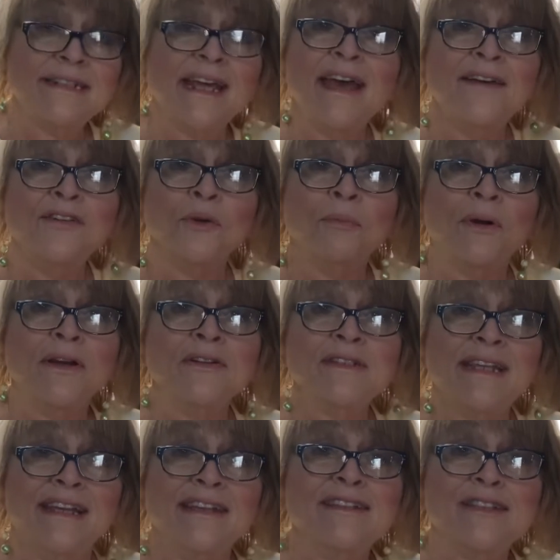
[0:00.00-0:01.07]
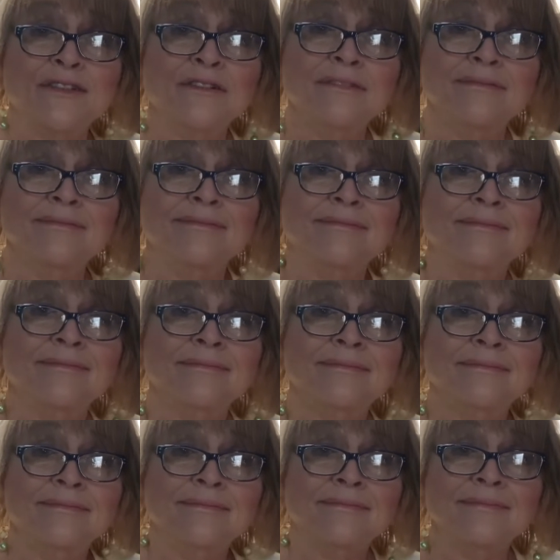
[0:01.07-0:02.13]
to have your prayers answered?
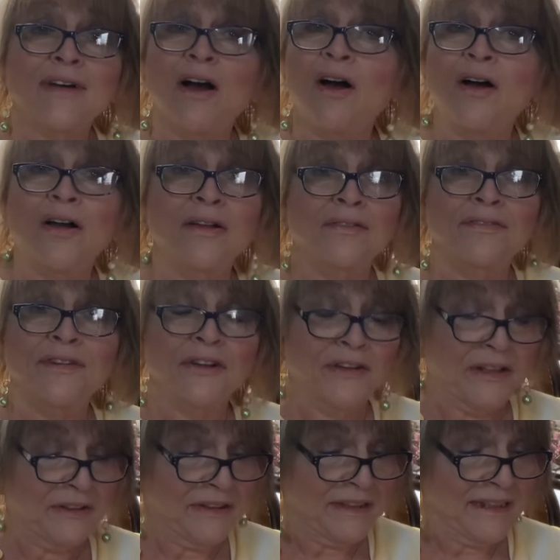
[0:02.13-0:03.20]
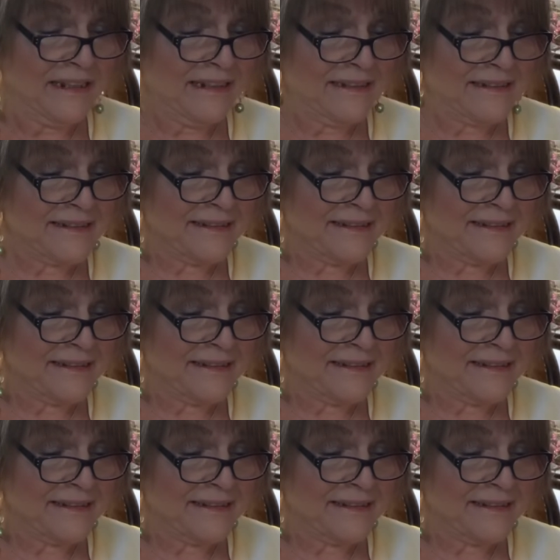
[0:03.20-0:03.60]
All very good things.